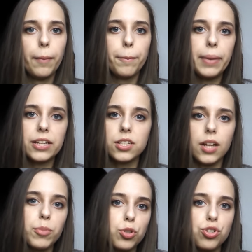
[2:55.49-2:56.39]
but
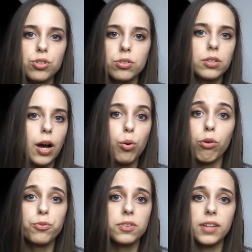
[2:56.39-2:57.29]
I'm not sure how
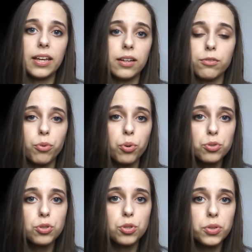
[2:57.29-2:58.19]
often they can afford
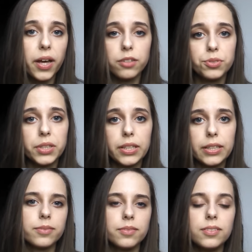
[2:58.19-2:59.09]
to do that,
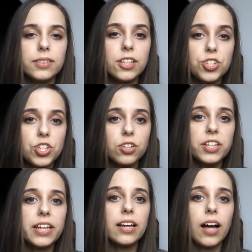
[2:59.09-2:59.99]
really. This year
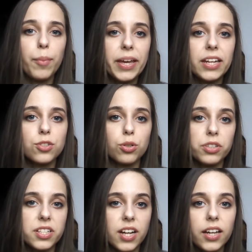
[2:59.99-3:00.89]
the Almeida's
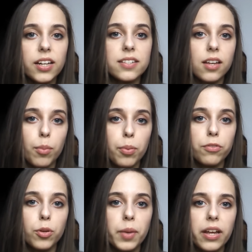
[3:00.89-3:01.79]
Orestia has a couple of
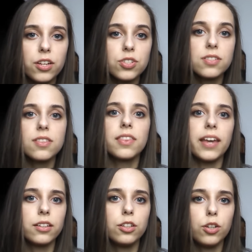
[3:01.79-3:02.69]
nominations,
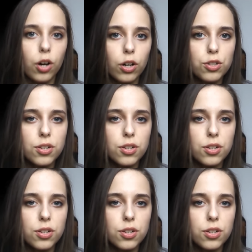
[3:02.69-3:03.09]
thank God.